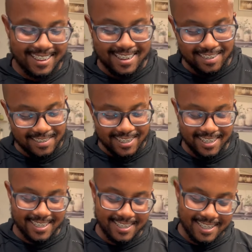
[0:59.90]
Come
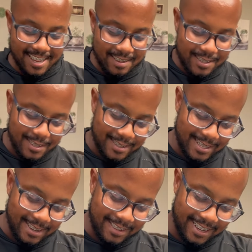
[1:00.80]
on, you guys
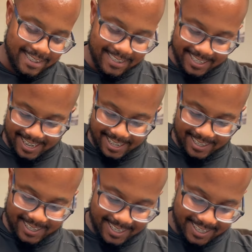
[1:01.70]
specific. Come on now.
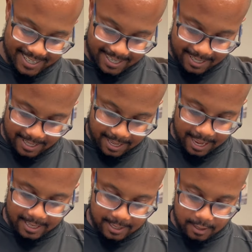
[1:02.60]

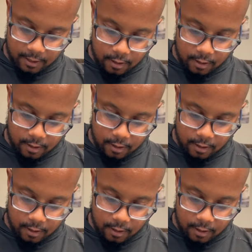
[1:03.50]
How's it?